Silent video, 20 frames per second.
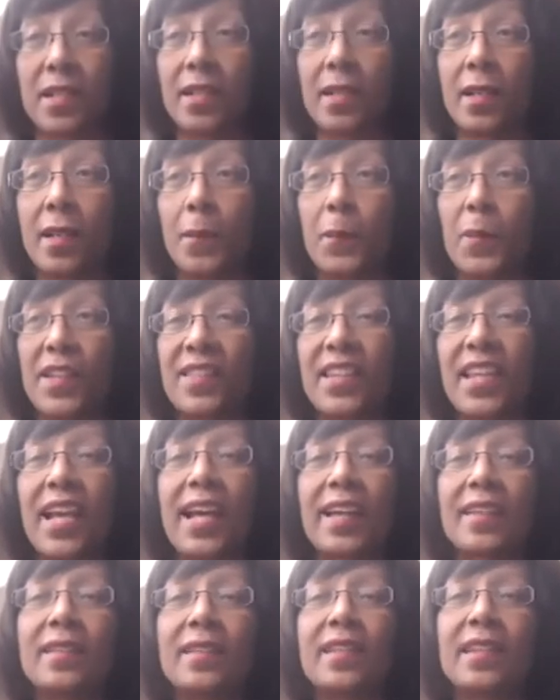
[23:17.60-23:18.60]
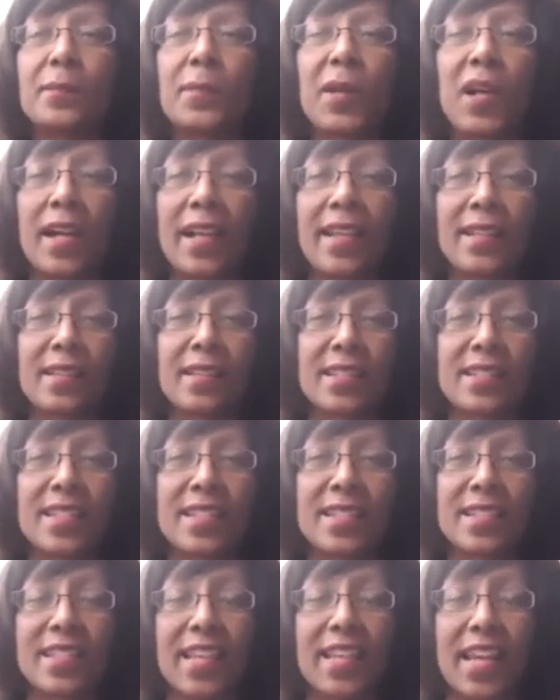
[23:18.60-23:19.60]
But the idea behind it is the
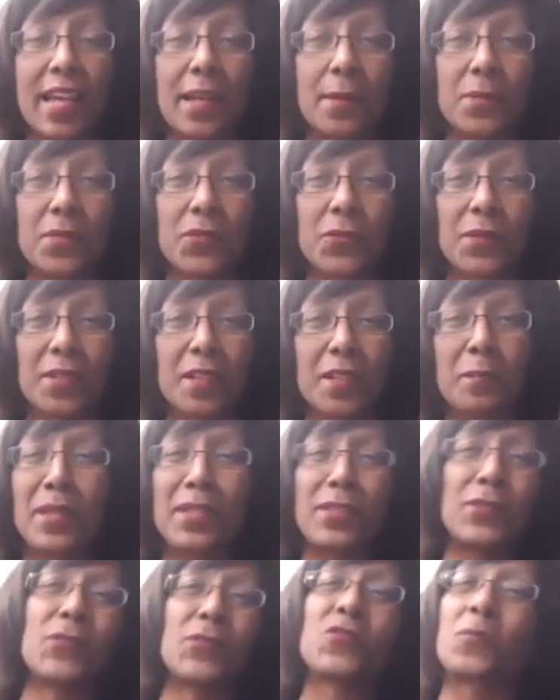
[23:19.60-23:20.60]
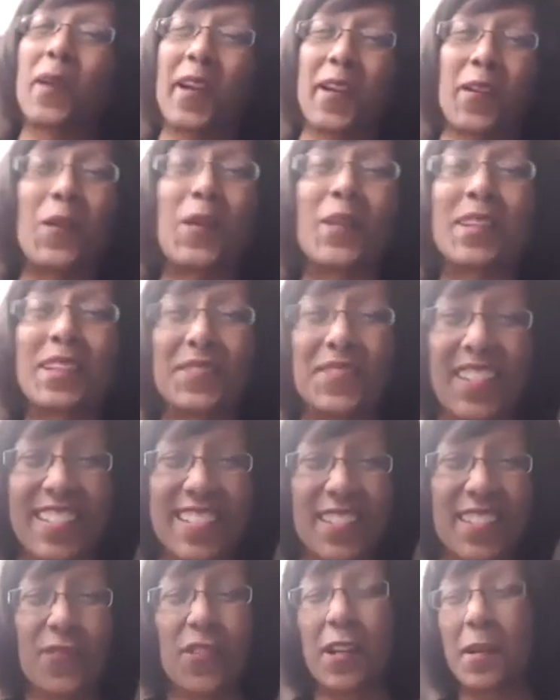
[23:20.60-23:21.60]
same. So it can be used by all of
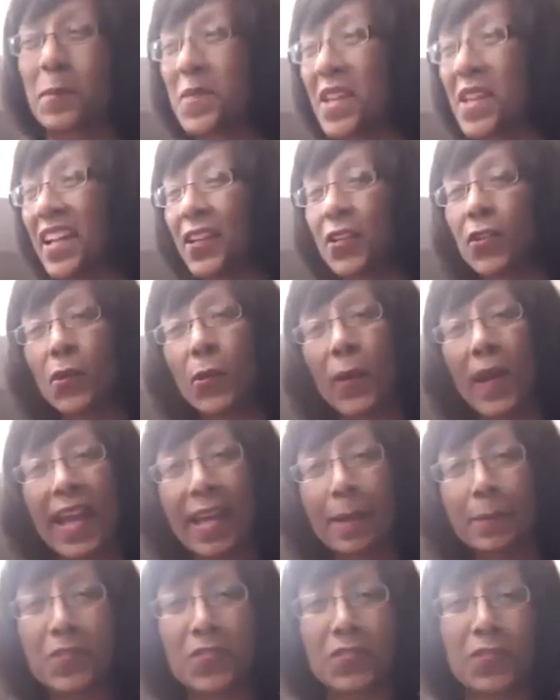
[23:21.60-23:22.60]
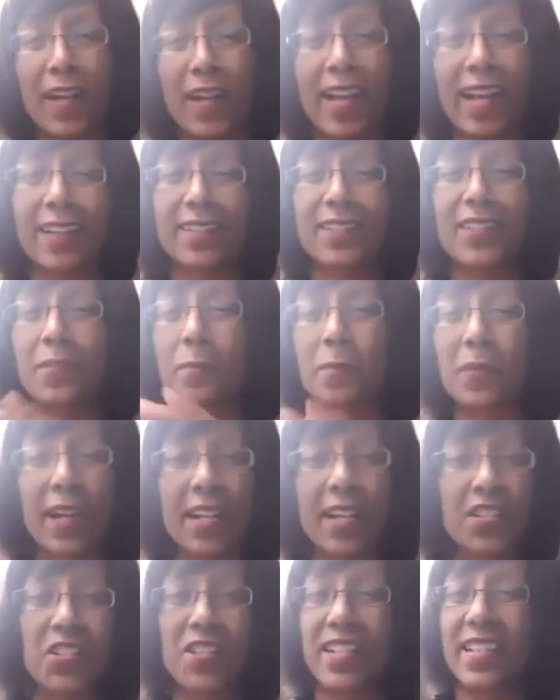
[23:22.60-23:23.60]
us from, abstract to
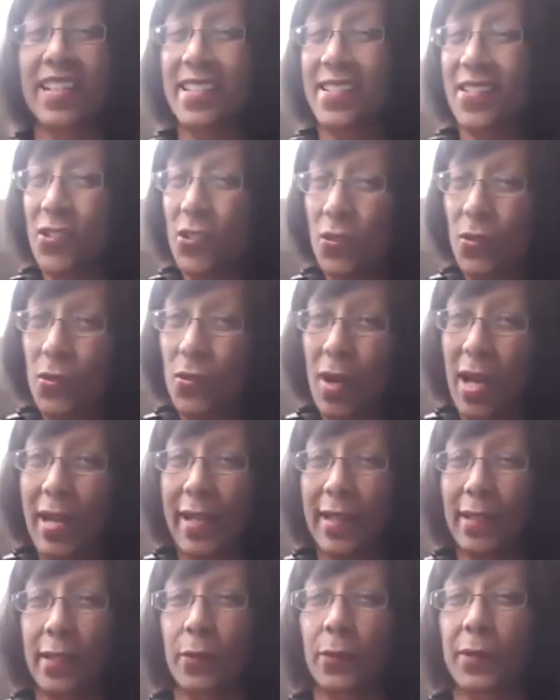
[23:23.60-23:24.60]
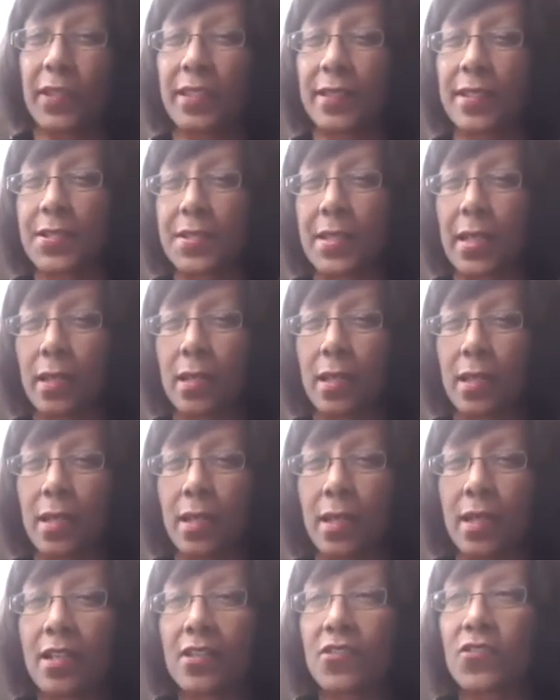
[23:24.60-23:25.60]
impressionist to highly realistic.
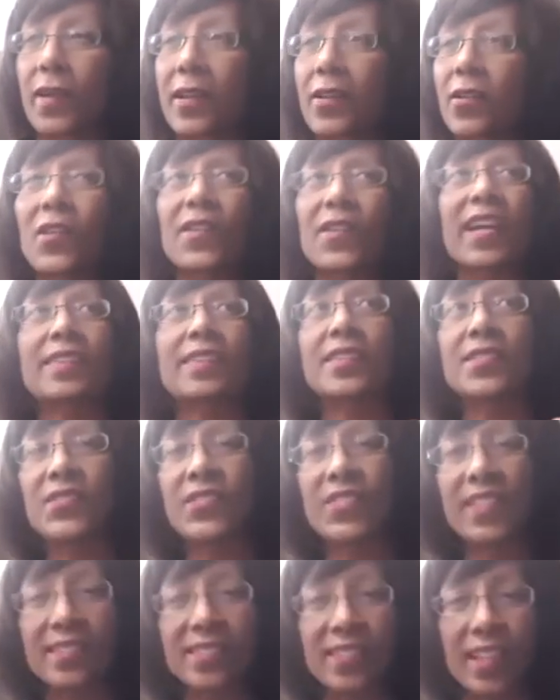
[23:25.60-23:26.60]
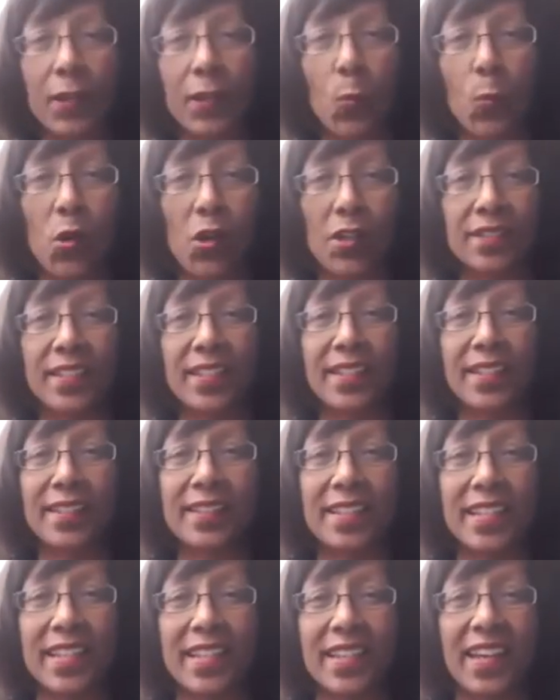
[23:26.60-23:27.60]
So I call that the Cezanne wall
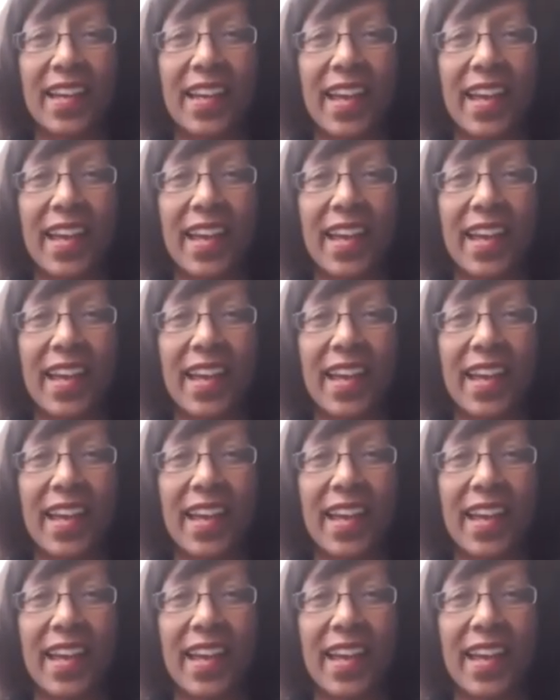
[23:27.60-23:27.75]
technique.